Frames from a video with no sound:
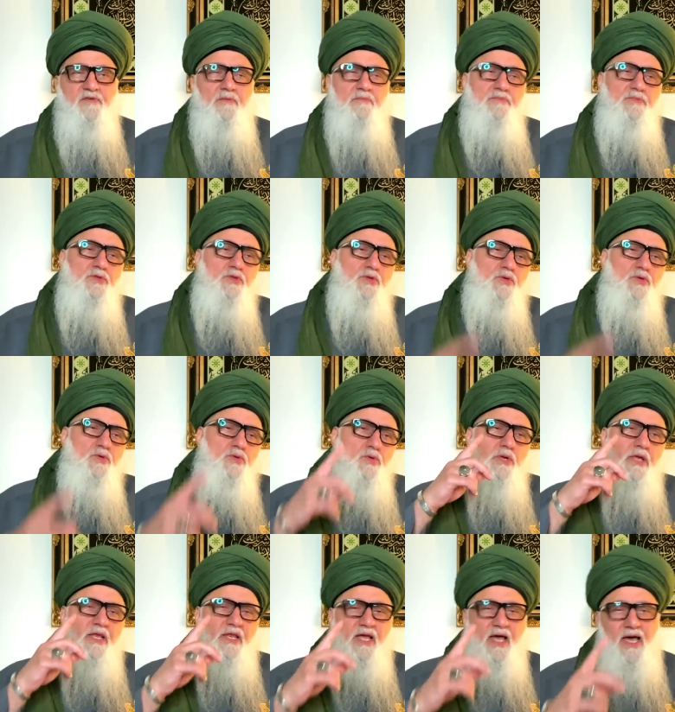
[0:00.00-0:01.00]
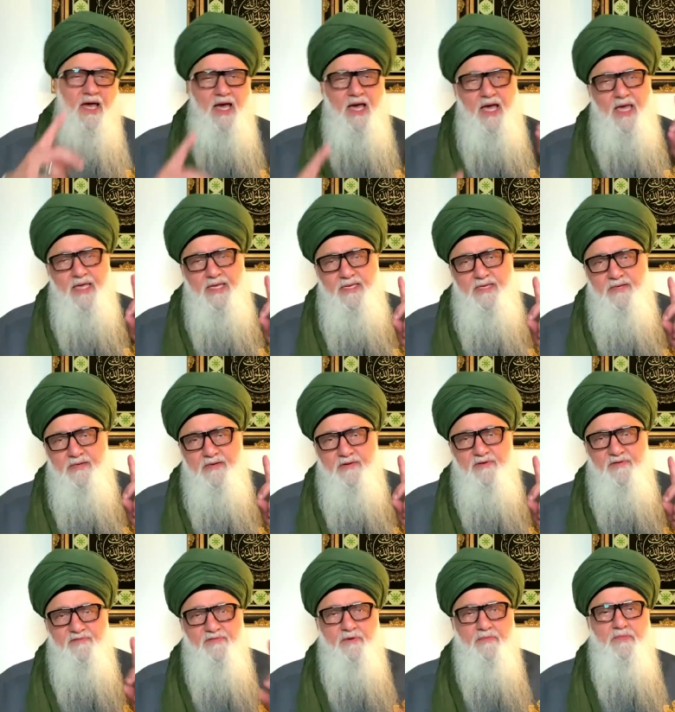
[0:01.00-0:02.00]
from nur and hayy,
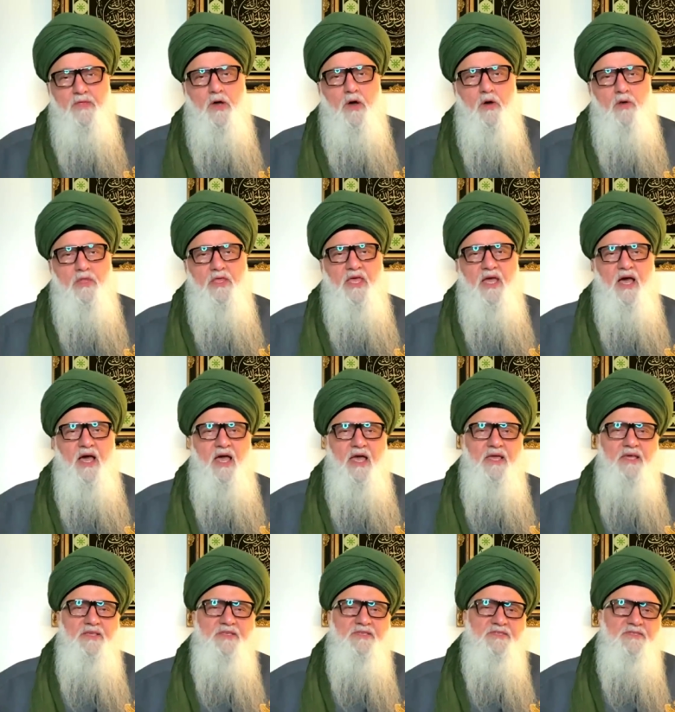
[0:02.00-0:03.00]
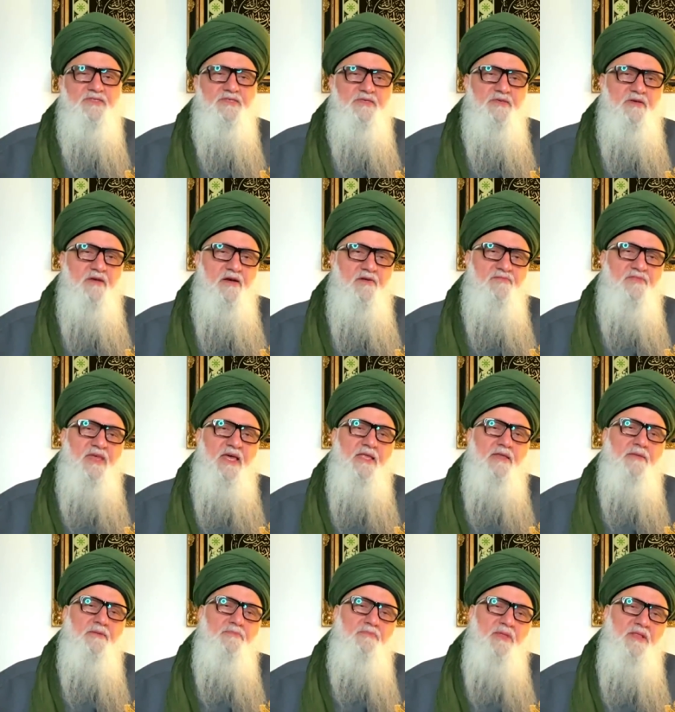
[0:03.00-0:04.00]
from the holy eyes of
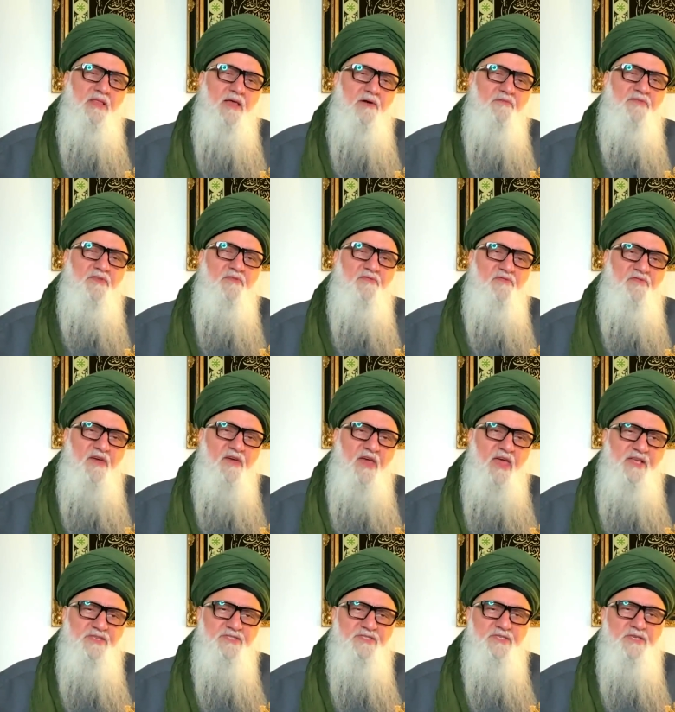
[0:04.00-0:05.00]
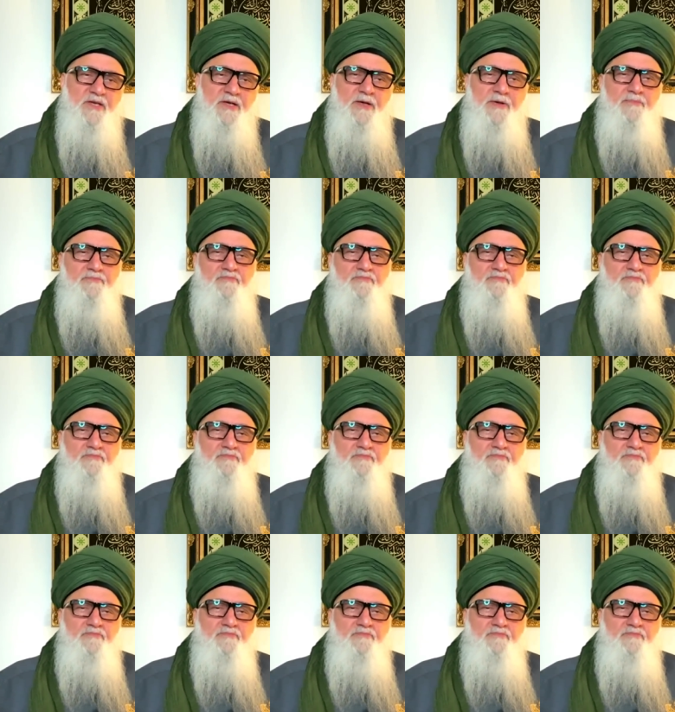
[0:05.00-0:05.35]
that beloved face.